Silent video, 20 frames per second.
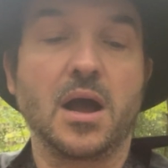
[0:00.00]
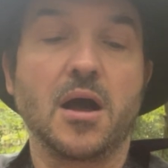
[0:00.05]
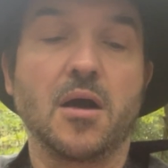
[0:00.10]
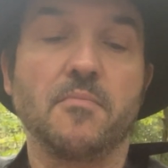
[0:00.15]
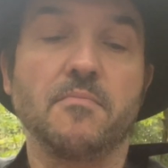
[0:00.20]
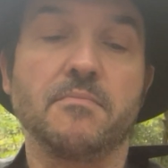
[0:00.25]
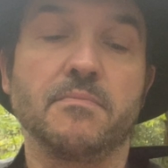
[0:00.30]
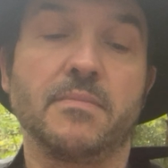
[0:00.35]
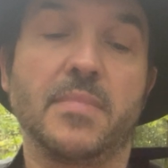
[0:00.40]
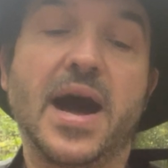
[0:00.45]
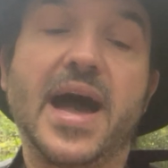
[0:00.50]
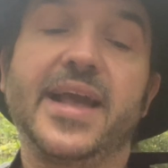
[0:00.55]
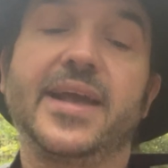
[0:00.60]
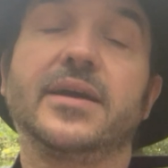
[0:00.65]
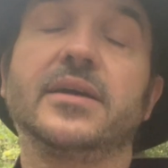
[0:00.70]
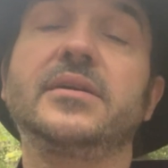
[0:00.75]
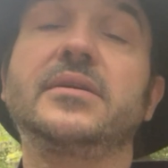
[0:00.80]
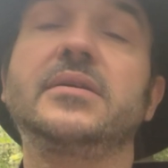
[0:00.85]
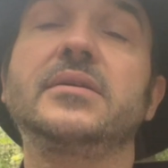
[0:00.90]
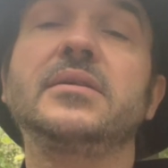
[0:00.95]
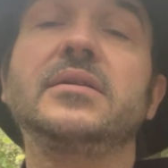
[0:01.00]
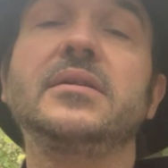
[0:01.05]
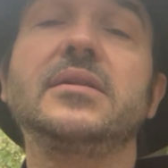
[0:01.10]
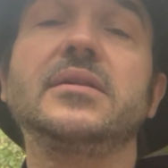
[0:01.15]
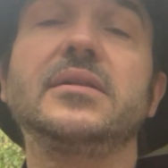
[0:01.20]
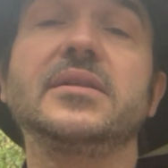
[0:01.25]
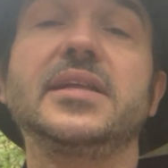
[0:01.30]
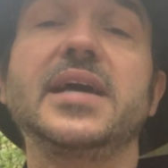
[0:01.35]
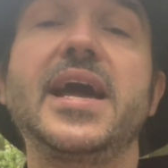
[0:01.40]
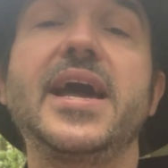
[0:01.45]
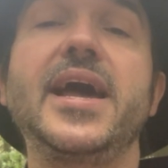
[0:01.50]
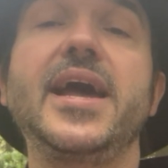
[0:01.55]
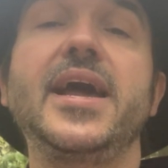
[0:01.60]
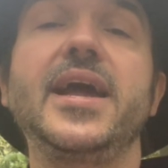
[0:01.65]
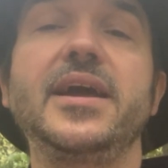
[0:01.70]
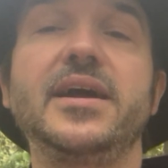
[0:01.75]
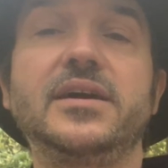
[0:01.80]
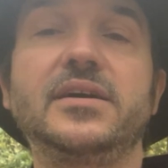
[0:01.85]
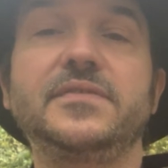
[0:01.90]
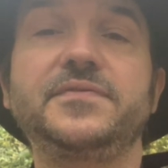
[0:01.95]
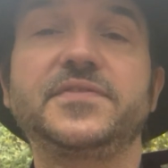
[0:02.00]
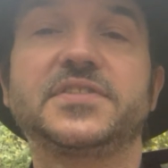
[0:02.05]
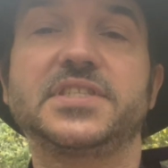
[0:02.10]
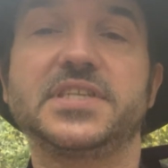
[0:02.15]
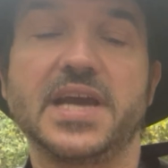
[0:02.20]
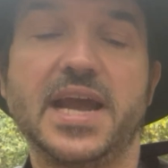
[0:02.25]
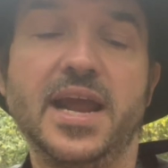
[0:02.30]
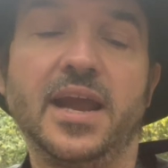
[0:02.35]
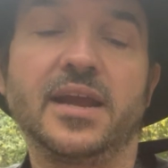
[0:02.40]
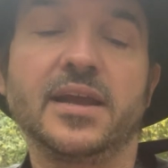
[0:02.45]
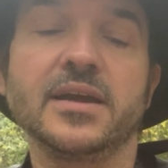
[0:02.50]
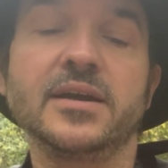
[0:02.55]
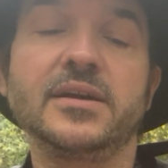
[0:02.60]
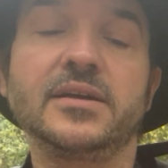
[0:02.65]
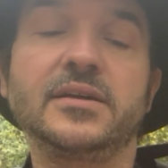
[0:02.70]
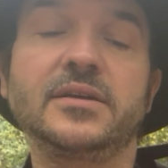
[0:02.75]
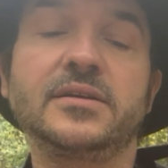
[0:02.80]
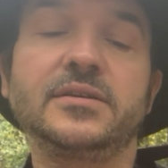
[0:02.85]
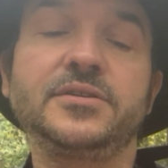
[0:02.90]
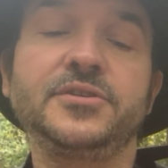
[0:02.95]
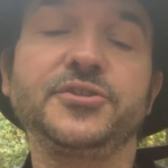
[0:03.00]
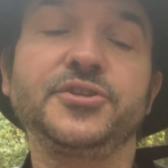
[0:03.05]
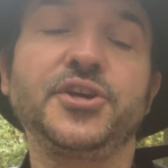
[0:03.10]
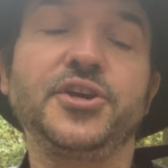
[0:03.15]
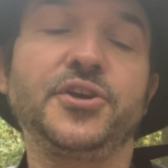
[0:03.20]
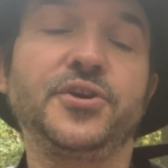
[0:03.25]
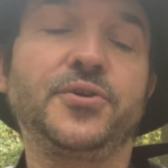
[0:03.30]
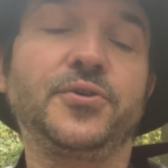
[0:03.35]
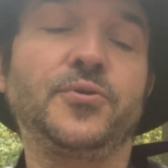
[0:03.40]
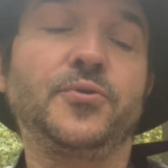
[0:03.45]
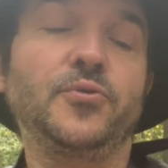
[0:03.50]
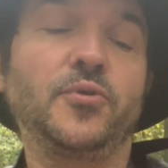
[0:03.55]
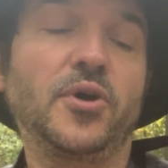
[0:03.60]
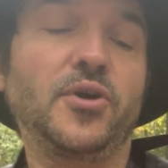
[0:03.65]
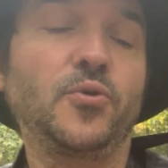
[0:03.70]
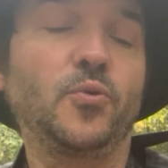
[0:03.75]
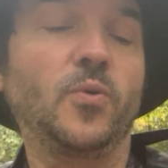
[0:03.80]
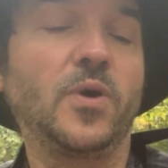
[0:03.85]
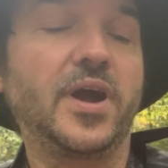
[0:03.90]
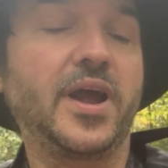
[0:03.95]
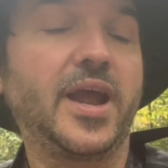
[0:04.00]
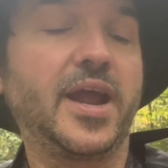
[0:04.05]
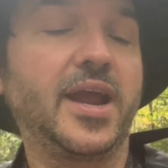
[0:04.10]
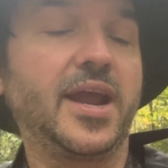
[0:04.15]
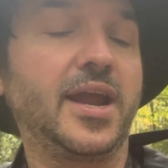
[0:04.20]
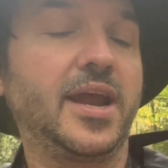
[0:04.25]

Michael, they have taken you away,